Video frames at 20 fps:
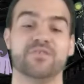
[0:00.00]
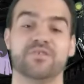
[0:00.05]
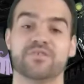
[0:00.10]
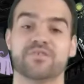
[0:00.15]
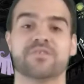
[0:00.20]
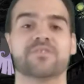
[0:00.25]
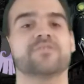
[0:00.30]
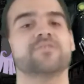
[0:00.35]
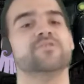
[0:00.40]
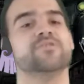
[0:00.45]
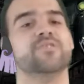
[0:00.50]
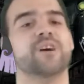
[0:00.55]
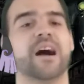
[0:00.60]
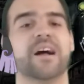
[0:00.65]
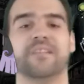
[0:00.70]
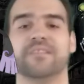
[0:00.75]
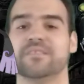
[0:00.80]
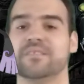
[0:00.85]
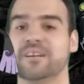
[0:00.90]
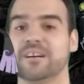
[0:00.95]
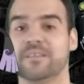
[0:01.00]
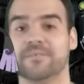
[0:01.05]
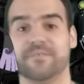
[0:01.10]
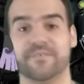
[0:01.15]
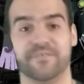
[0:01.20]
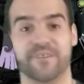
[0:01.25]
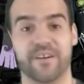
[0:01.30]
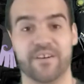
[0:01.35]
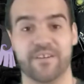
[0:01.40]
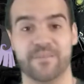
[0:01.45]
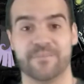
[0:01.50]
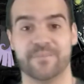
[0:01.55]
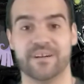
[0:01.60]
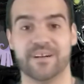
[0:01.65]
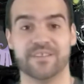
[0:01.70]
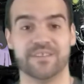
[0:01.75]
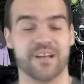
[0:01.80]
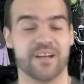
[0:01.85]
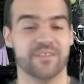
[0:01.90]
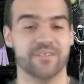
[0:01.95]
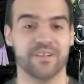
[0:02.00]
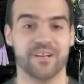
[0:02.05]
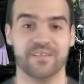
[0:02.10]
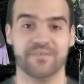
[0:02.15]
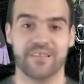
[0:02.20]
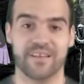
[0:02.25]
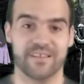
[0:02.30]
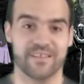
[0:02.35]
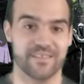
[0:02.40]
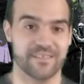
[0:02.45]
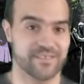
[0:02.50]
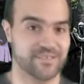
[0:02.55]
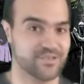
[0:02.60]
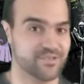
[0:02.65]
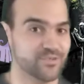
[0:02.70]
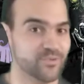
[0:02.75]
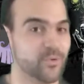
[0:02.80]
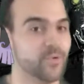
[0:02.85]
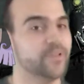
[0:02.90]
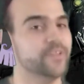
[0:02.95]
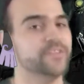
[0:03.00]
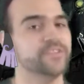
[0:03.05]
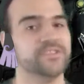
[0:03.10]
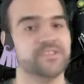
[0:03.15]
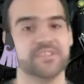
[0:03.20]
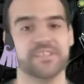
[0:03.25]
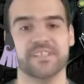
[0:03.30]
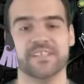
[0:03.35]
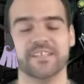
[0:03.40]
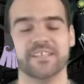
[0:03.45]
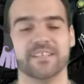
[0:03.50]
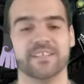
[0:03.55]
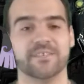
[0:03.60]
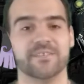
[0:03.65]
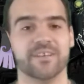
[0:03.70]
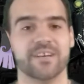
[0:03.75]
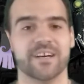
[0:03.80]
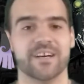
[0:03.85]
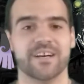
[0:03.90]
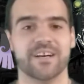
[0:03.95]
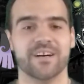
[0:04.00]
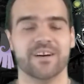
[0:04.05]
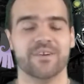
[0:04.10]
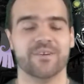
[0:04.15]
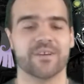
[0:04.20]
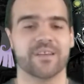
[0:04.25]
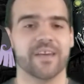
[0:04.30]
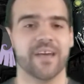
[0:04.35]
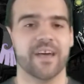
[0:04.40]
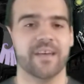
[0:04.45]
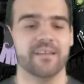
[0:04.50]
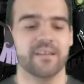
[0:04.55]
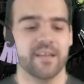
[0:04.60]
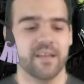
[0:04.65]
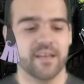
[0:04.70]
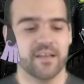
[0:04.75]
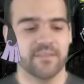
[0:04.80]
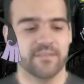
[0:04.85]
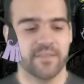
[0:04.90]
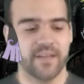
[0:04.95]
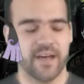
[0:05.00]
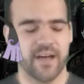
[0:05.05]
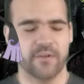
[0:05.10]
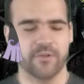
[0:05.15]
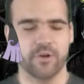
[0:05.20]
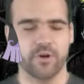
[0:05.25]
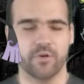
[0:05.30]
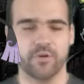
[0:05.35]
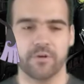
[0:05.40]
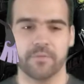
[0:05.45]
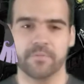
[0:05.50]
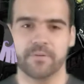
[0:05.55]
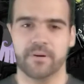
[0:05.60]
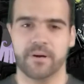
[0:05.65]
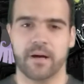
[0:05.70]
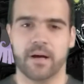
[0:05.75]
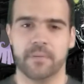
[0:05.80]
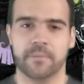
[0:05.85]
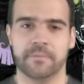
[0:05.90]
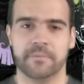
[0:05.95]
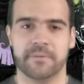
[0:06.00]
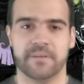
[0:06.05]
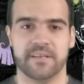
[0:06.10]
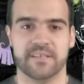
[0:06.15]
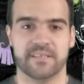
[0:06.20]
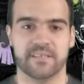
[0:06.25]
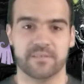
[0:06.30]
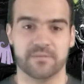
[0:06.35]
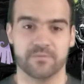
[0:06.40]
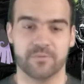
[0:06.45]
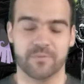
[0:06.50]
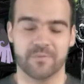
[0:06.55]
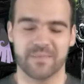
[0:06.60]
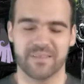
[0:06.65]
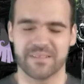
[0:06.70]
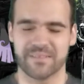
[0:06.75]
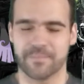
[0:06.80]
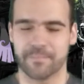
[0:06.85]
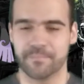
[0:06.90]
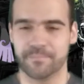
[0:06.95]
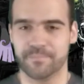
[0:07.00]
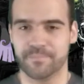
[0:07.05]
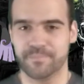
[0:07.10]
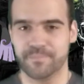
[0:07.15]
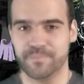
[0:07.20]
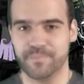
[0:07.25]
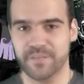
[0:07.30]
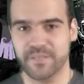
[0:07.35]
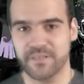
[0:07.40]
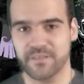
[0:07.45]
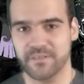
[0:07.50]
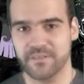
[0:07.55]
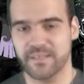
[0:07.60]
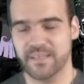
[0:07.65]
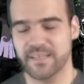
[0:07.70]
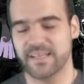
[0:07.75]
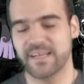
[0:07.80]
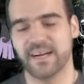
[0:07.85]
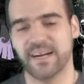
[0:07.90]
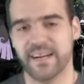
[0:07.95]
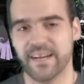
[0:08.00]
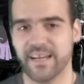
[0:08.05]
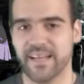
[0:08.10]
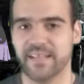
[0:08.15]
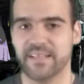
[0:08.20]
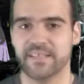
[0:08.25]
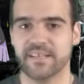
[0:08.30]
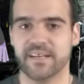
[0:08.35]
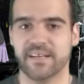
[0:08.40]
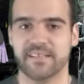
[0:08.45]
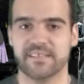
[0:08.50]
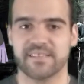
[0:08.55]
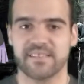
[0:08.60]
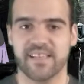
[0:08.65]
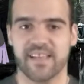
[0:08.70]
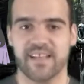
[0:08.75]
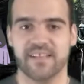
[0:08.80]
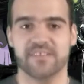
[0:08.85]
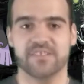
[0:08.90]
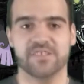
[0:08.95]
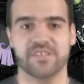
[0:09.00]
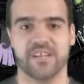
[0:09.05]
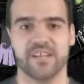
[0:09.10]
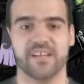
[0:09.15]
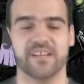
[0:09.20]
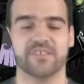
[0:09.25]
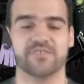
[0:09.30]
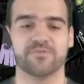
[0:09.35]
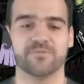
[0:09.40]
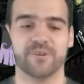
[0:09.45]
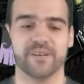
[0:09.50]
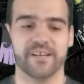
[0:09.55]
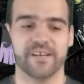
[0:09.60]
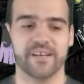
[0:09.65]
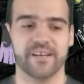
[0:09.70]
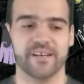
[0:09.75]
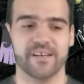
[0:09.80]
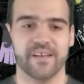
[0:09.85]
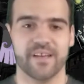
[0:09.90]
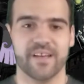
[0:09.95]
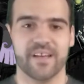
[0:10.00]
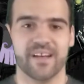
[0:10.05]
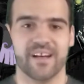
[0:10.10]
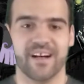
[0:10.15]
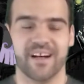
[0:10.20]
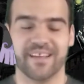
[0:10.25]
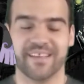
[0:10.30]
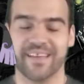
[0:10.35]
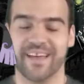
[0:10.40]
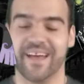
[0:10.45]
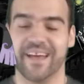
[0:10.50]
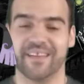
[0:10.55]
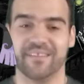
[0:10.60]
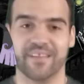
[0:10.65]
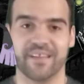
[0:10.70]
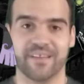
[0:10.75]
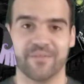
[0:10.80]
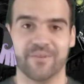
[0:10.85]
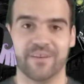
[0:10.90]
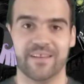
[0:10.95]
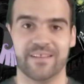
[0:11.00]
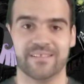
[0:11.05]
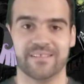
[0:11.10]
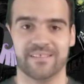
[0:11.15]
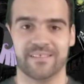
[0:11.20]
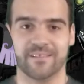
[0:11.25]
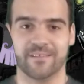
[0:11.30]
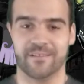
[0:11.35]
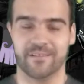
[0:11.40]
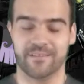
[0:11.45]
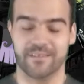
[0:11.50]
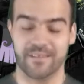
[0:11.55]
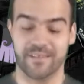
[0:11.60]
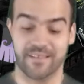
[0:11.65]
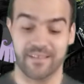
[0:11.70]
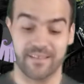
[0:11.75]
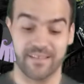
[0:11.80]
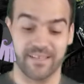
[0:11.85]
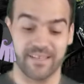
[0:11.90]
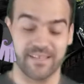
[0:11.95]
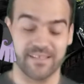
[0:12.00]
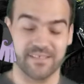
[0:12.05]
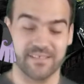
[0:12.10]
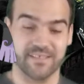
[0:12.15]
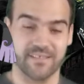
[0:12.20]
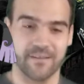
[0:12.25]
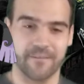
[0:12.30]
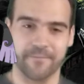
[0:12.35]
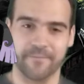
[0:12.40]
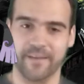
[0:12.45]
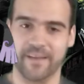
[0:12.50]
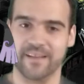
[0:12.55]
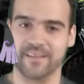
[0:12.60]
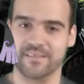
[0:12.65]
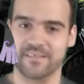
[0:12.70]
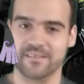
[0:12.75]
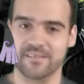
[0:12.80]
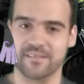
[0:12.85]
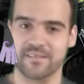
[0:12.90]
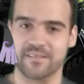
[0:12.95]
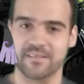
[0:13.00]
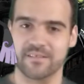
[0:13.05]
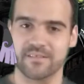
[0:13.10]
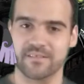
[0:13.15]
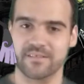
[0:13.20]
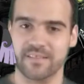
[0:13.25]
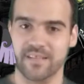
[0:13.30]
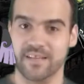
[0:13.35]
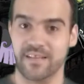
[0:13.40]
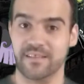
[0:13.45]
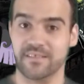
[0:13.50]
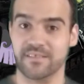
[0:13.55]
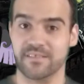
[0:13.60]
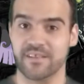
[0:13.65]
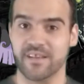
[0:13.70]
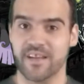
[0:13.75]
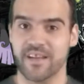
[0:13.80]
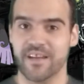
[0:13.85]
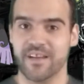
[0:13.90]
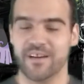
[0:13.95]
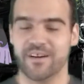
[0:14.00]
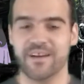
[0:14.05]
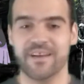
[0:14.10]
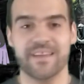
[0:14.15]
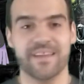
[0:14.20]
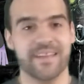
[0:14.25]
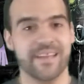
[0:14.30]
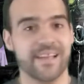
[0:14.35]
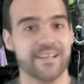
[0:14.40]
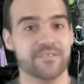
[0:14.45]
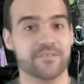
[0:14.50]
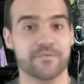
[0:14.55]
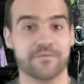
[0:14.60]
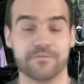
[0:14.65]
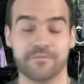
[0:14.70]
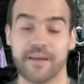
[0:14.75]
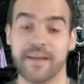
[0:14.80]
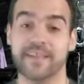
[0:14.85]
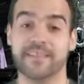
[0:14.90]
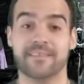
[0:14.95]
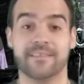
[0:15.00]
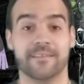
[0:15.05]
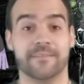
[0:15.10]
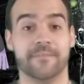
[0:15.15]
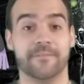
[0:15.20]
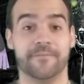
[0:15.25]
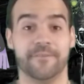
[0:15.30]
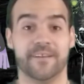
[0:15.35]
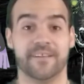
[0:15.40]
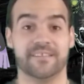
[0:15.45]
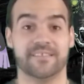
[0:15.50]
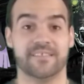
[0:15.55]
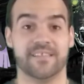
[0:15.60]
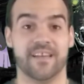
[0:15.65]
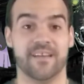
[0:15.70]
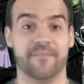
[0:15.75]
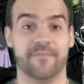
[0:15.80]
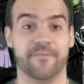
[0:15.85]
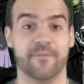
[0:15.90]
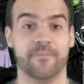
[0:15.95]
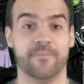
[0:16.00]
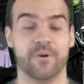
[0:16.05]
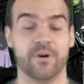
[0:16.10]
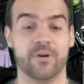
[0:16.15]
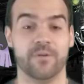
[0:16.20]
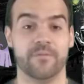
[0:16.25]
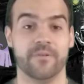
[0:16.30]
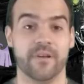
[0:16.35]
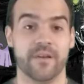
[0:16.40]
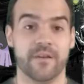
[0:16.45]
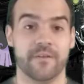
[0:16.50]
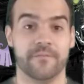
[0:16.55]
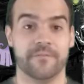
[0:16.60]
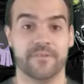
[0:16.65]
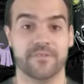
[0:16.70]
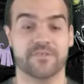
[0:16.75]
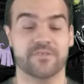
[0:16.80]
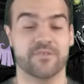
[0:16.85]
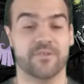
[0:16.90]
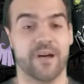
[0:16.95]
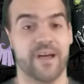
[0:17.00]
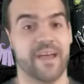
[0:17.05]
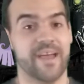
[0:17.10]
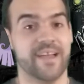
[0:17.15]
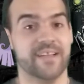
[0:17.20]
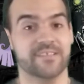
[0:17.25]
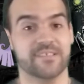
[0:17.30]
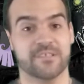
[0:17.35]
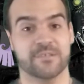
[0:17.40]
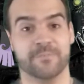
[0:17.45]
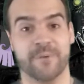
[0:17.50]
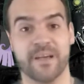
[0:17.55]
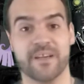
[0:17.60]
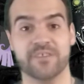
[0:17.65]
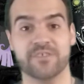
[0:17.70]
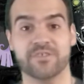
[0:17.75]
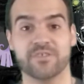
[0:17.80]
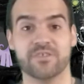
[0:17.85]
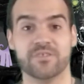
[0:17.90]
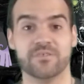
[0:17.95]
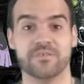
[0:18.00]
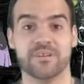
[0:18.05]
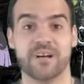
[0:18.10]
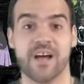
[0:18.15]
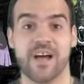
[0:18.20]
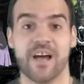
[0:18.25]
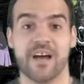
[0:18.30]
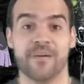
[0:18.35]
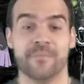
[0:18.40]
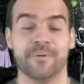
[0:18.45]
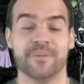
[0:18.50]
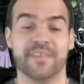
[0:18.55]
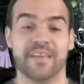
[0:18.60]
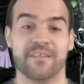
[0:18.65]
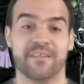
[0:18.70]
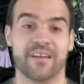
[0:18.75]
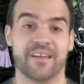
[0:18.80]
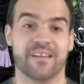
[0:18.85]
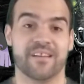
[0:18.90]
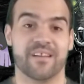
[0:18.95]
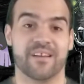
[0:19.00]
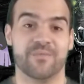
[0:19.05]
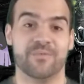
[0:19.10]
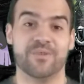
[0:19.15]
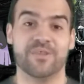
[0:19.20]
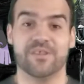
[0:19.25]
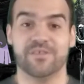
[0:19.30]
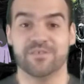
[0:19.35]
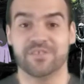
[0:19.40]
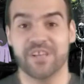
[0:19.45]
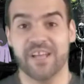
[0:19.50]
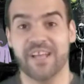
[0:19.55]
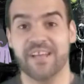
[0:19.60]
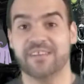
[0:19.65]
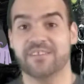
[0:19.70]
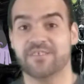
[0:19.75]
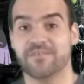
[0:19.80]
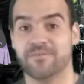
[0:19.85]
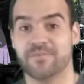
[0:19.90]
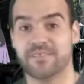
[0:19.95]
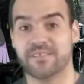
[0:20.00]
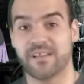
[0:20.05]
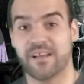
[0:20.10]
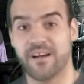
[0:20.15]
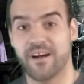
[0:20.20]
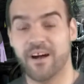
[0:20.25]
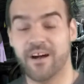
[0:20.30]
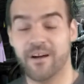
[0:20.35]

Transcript: it looks cool. I love it very much. I love that it's a sword and shield. Okay. Now the only problem is with its ability kind of stance change, where again, like when it's in the I guess defense stance, it has great defense then for both physical and special, but then like when you change to its